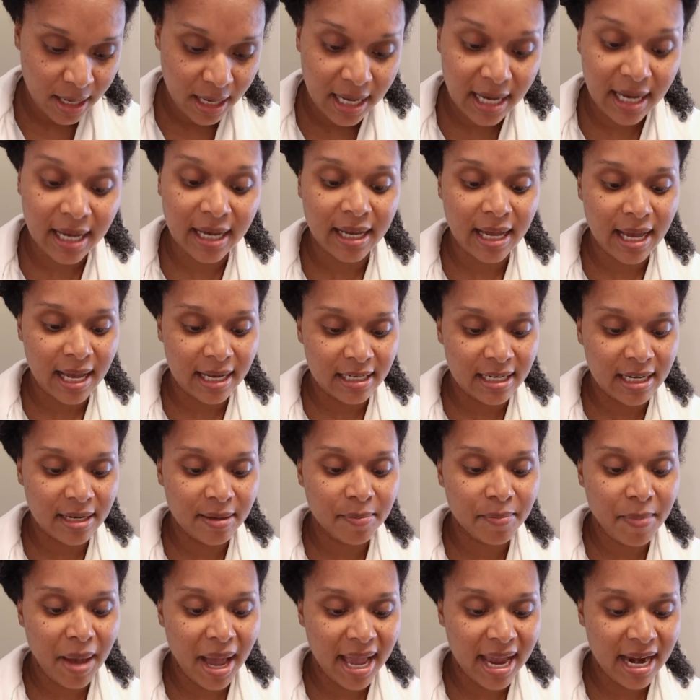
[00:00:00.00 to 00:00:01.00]

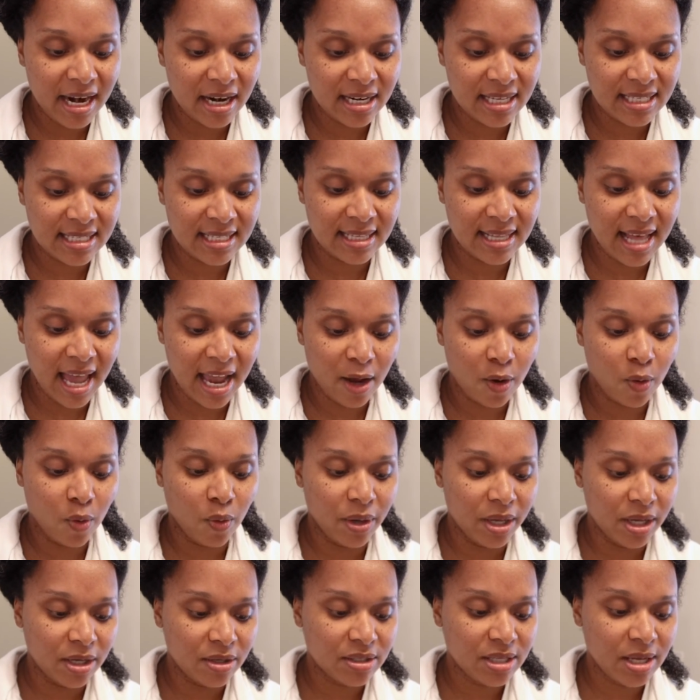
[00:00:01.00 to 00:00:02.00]
That my hair doesn't like
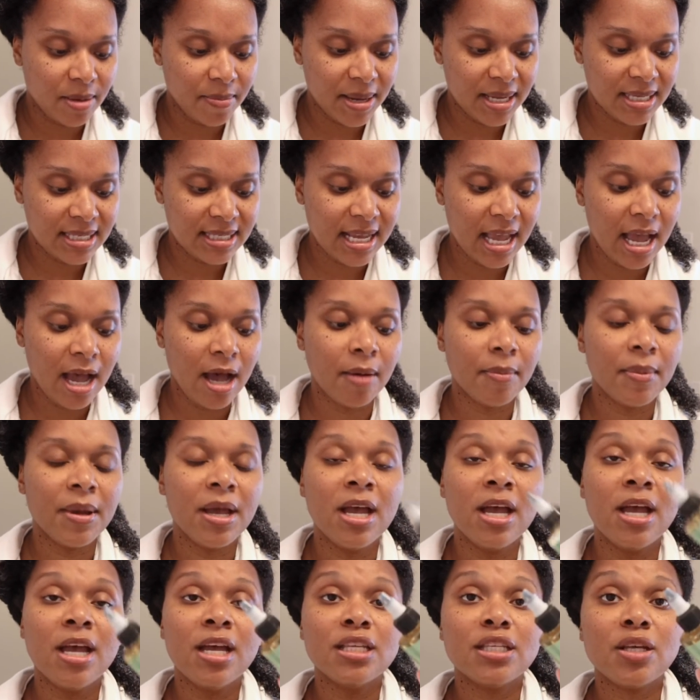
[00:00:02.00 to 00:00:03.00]
oils on my scalp.
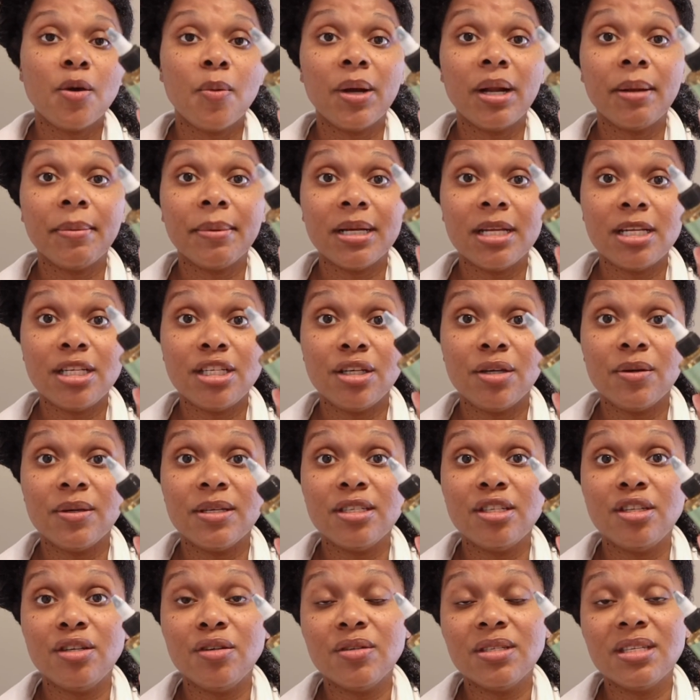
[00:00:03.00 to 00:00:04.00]
So what I'm gonna do
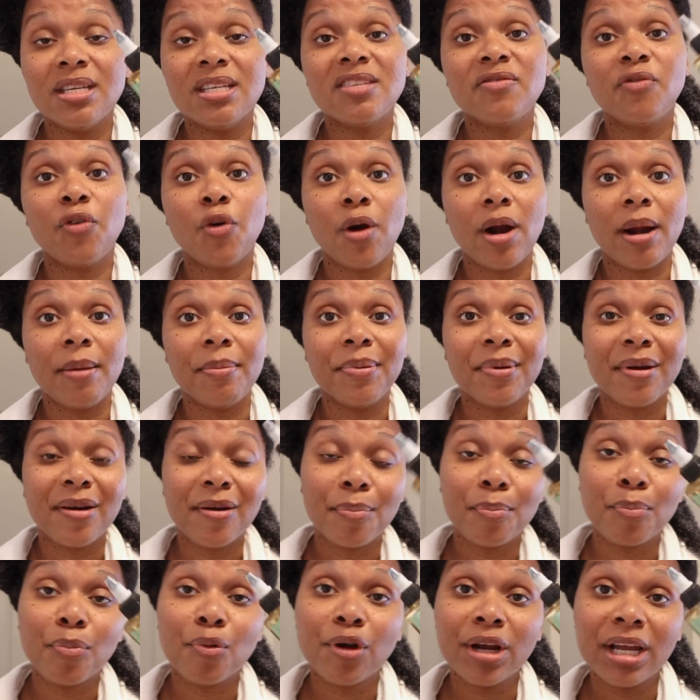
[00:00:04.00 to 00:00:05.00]
is use this for a
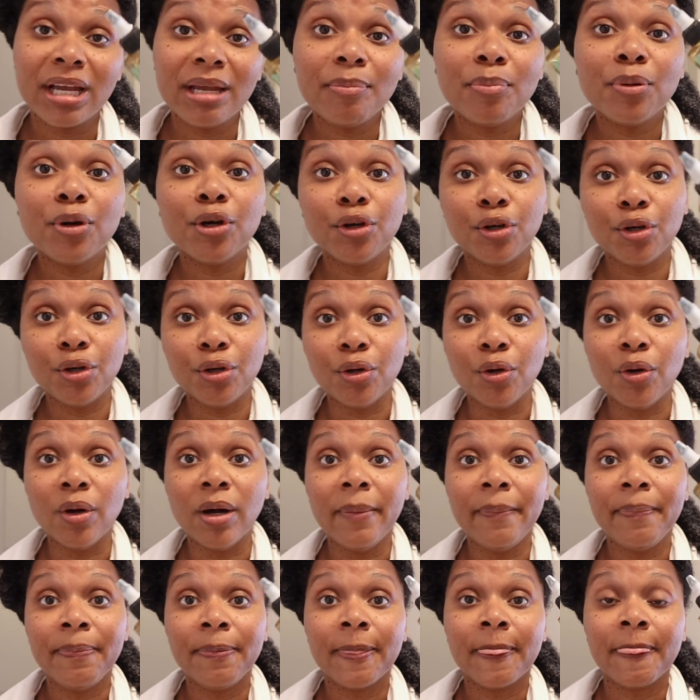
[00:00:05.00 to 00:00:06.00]

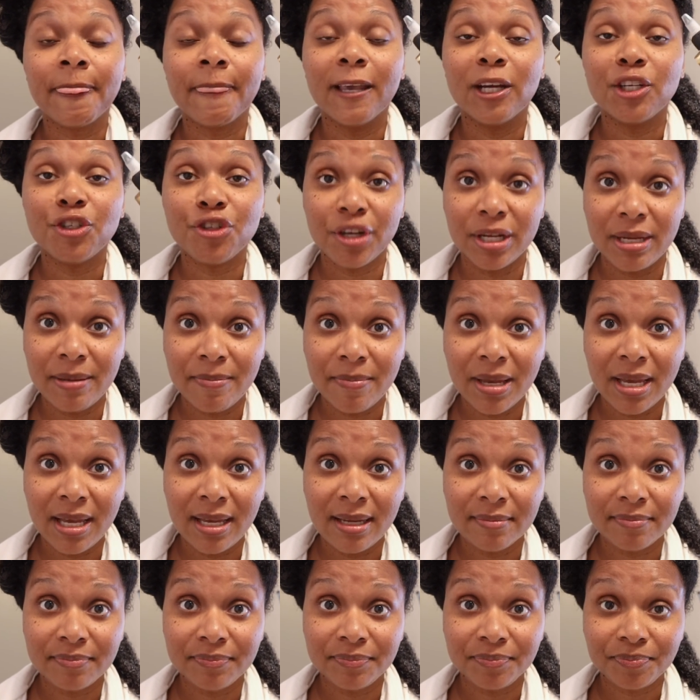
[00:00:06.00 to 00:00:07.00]
pre-poo
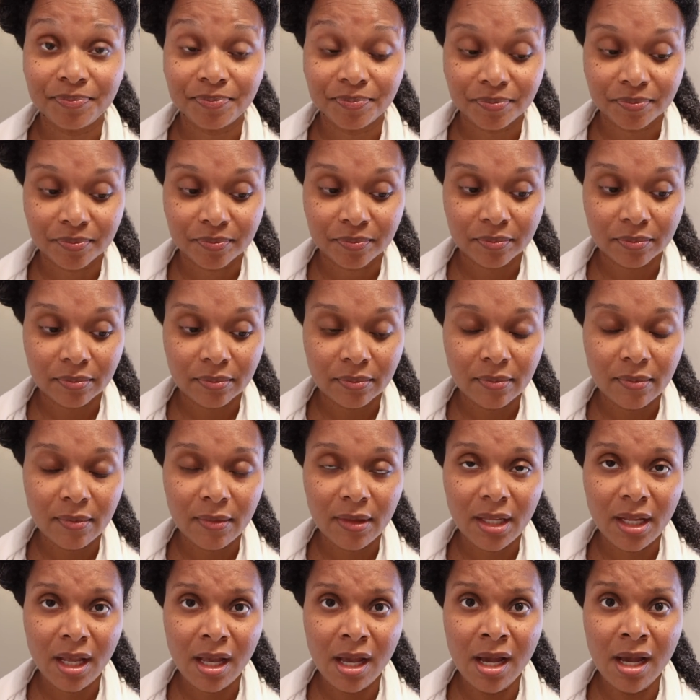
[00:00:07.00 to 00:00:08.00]
treatment,
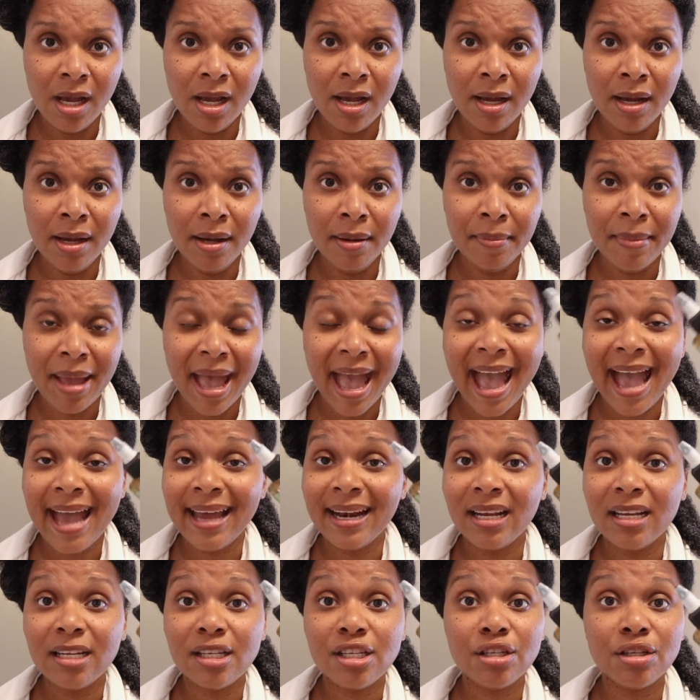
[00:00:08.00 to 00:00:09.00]
add
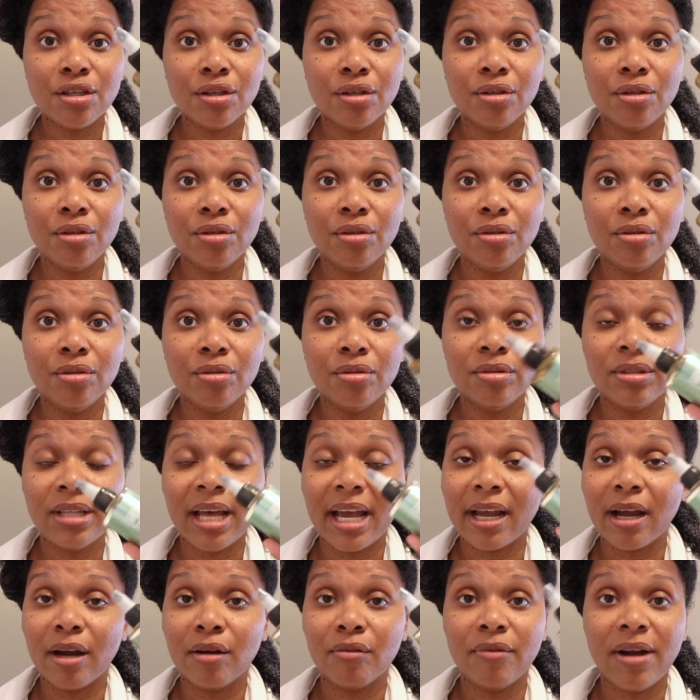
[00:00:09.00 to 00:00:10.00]
it to
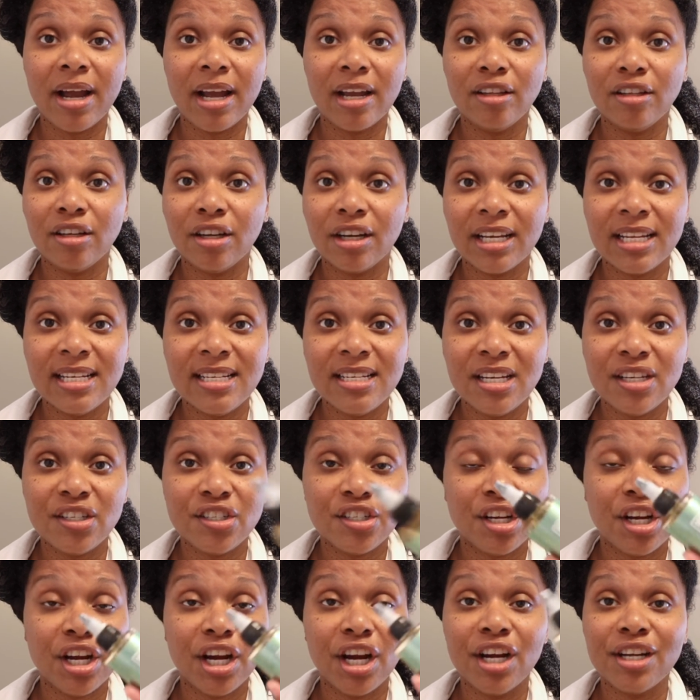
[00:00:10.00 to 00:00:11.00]
like a regular
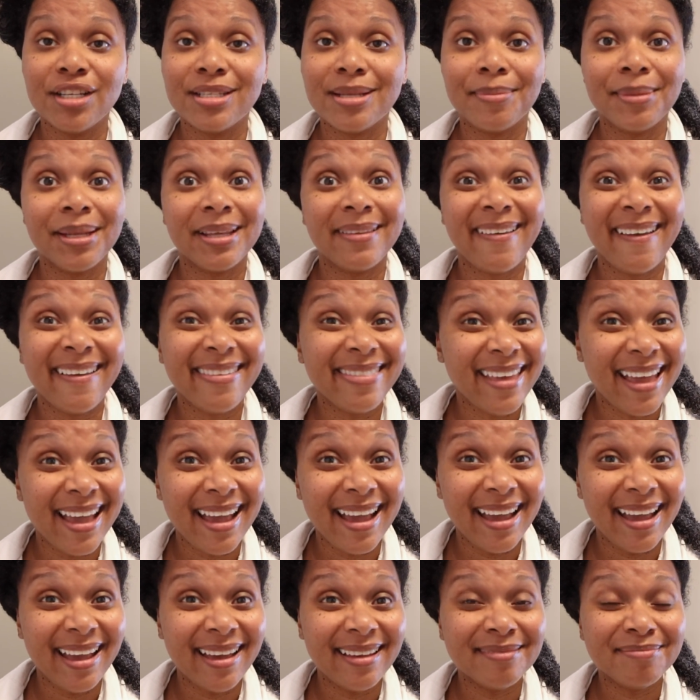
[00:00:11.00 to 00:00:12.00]
conditioner or something like
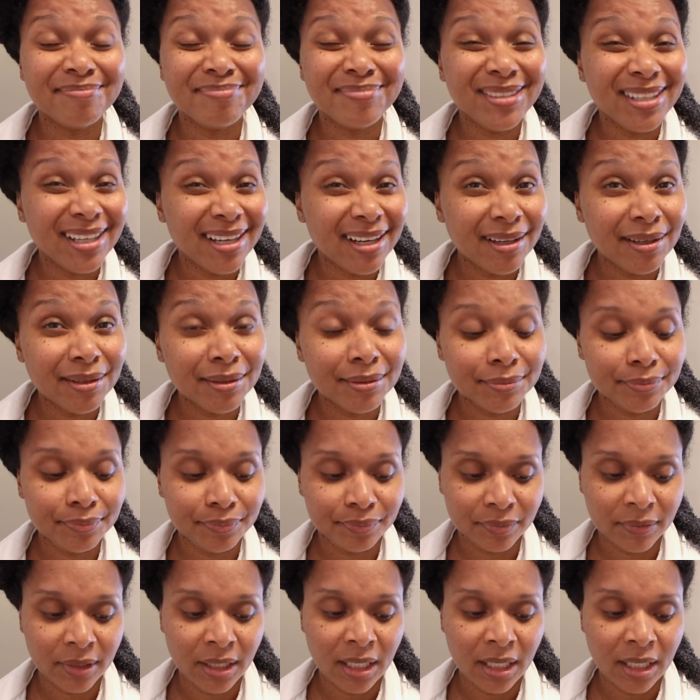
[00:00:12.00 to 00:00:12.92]
that, you know,